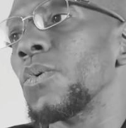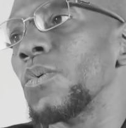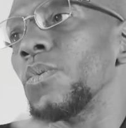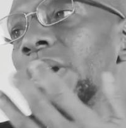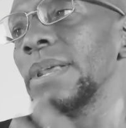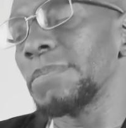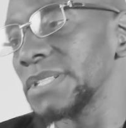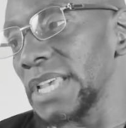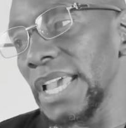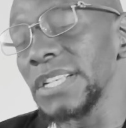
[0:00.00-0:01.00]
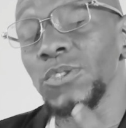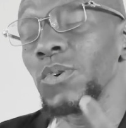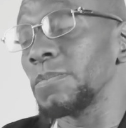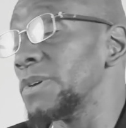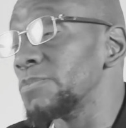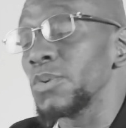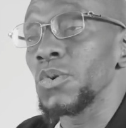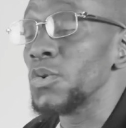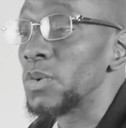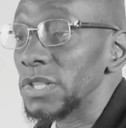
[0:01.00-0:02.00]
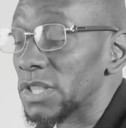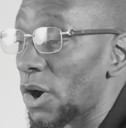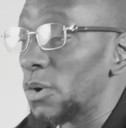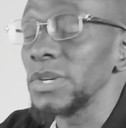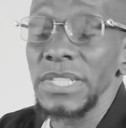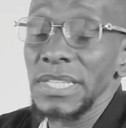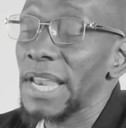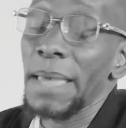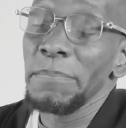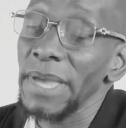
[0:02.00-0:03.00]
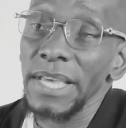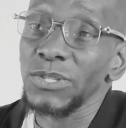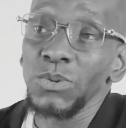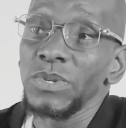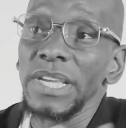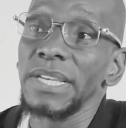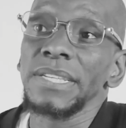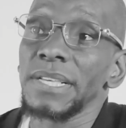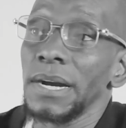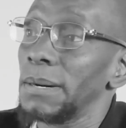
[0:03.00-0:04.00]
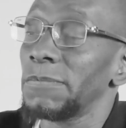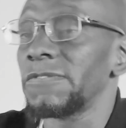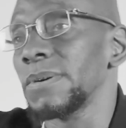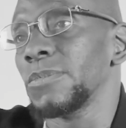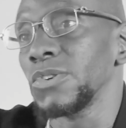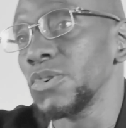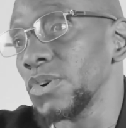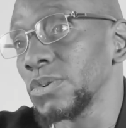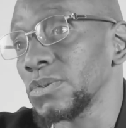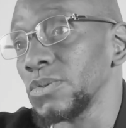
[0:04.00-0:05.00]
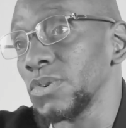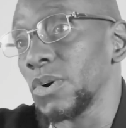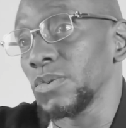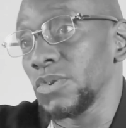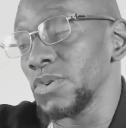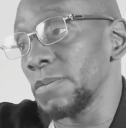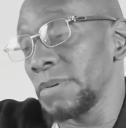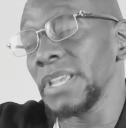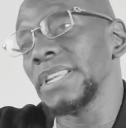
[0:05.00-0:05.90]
when it pertains to a people who were thrown into that mix, who didn't come from a European